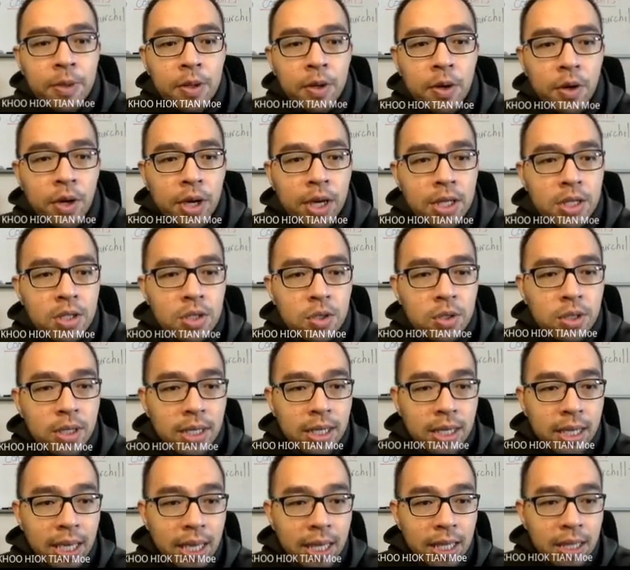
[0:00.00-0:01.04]
Okay, so
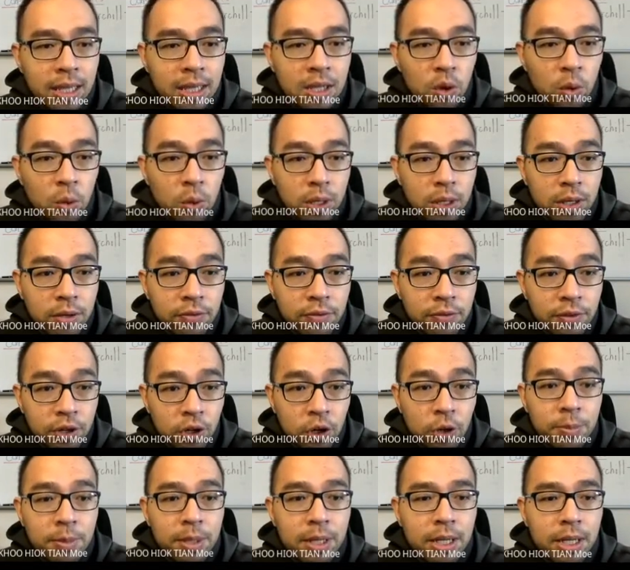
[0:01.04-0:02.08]
again, the word
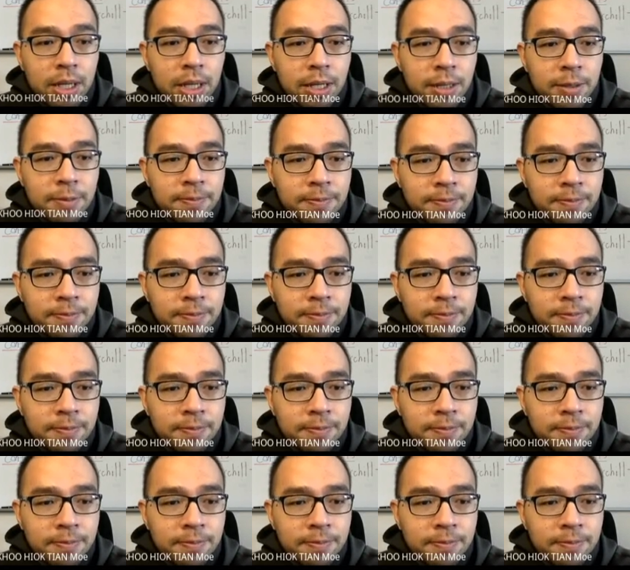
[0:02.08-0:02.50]
phenomena.